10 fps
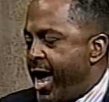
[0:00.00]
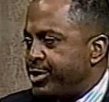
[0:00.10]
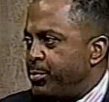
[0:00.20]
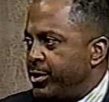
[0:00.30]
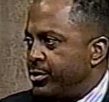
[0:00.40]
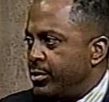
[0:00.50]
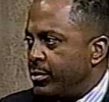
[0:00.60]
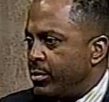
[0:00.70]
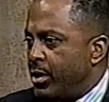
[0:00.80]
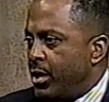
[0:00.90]
asked me
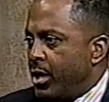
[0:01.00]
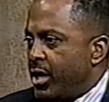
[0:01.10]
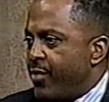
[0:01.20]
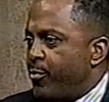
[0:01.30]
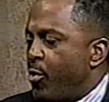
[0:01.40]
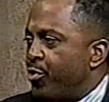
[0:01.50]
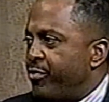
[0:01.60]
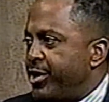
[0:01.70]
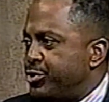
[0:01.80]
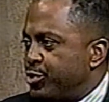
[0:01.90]
to give a
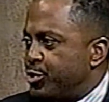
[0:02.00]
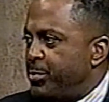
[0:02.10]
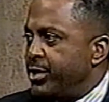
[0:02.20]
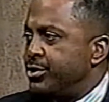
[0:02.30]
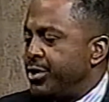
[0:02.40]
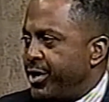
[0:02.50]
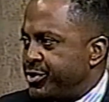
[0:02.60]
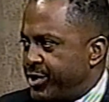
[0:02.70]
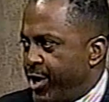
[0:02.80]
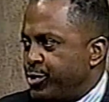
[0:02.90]
motivational speech to their
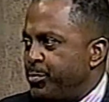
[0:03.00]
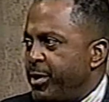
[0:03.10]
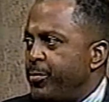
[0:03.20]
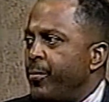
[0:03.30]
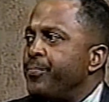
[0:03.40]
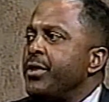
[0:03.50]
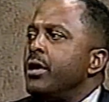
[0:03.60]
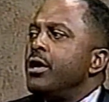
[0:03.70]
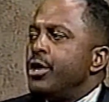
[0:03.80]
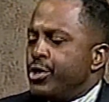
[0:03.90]
salespeople.
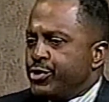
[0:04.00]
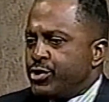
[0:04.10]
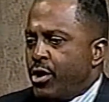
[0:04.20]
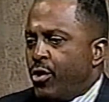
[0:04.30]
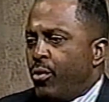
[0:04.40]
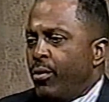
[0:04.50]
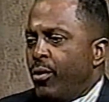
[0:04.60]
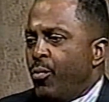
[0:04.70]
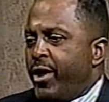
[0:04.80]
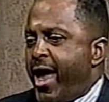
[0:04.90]
So
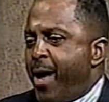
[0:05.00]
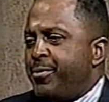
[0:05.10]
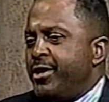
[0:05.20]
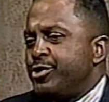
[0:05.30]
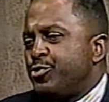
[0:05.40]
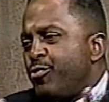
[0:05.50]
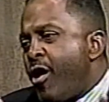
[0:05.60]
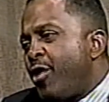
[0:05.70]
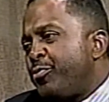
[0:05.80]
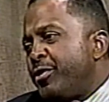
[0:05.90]
what happened is through
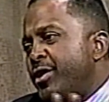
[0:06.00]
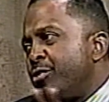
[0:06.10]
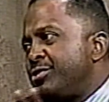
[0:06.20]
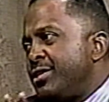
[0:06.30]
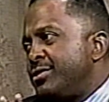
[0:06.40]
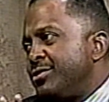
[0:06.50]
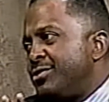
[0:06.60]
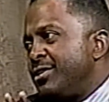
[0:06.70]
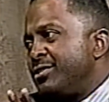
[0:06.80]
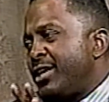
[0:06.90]
all three of those
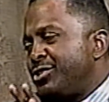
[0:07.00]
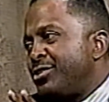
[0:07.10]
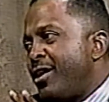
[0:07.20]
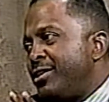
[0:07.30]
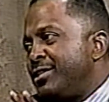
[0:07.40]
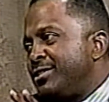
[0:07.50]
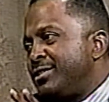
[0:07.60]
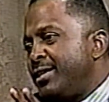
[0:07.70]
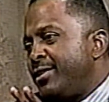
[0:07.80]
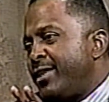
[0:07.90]
instances, I started to
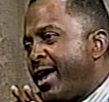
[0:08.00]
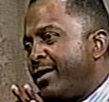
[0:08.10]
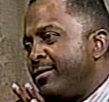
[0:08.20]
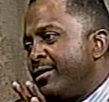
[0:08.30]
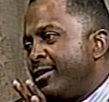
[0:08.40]
see that